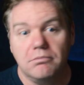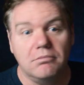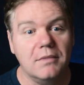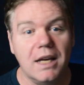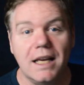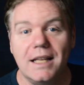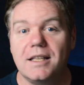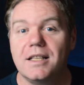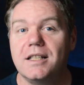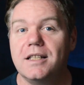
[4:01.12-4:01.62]

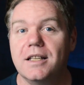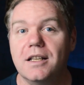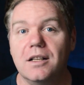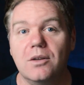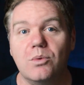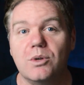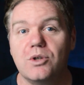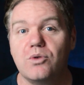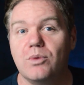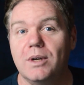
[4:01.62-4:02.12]
it
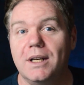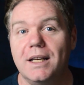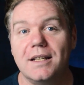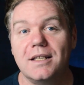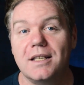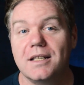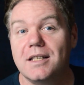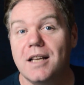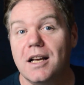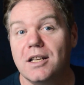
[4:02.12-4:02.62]
still was really
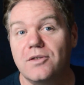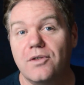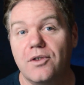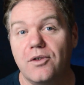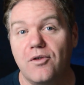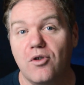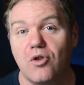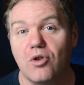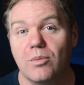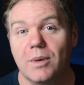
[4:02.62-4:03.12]
successful
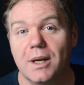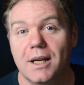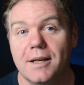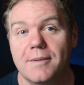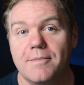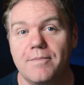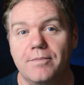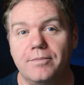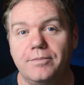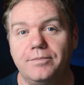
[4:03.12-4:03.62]
for me.